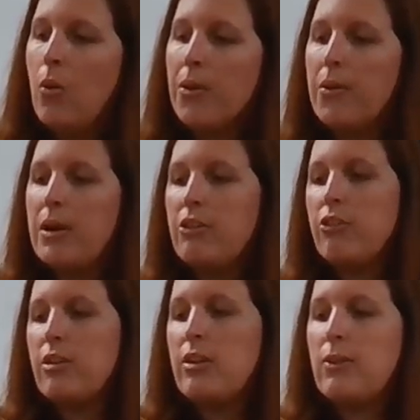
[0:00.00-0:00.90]
or
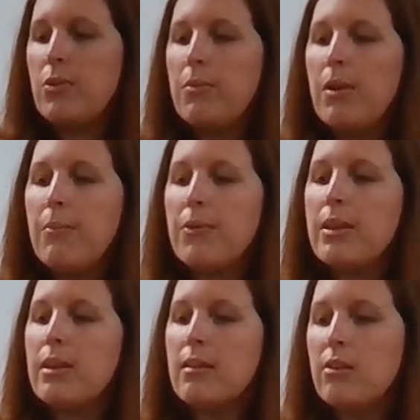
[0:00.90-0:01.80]
questions,
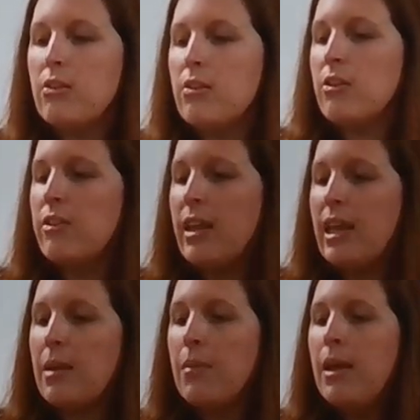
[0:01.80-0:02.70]
remembering the listener's
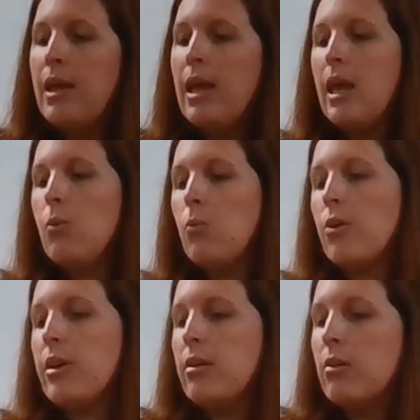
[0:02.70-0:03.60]
name, and
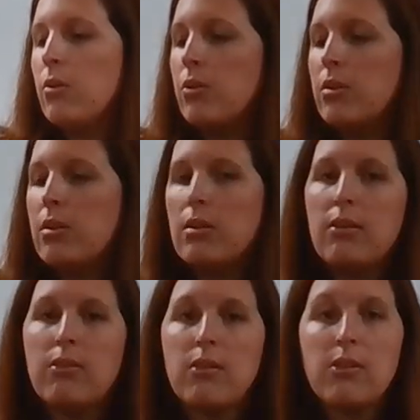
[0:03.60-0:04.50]
working to hold the
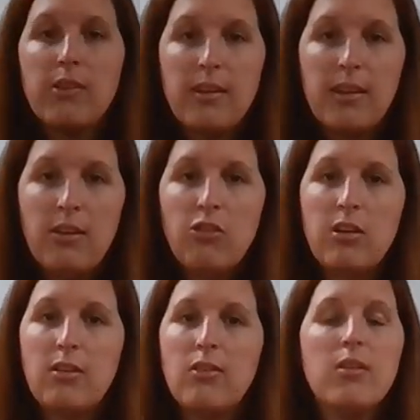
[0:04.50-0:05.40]
listener's
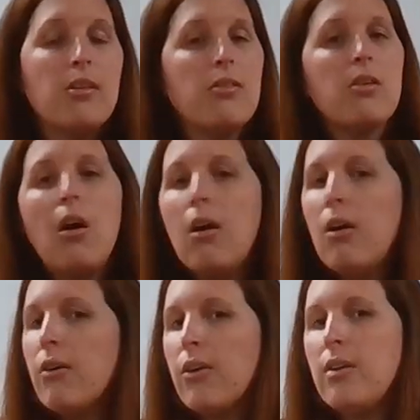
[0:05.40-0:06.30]
attention. So these are
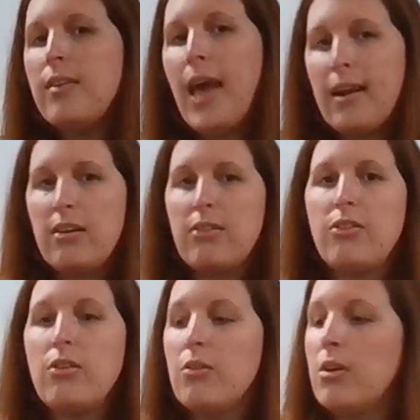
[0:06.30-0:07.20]
all good
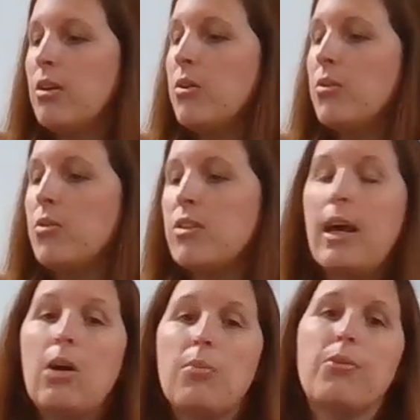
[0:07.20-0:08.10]
tactics you can use to
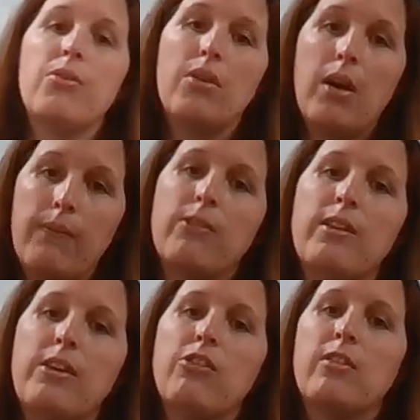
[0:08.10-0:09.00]
help with your
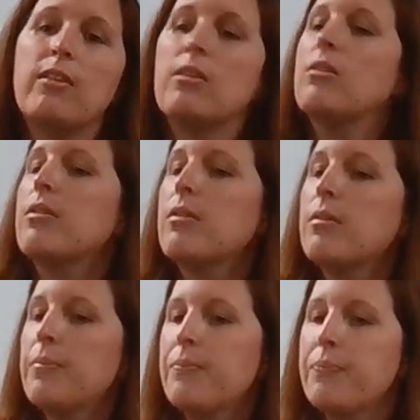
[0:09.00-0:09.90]
conversation skills.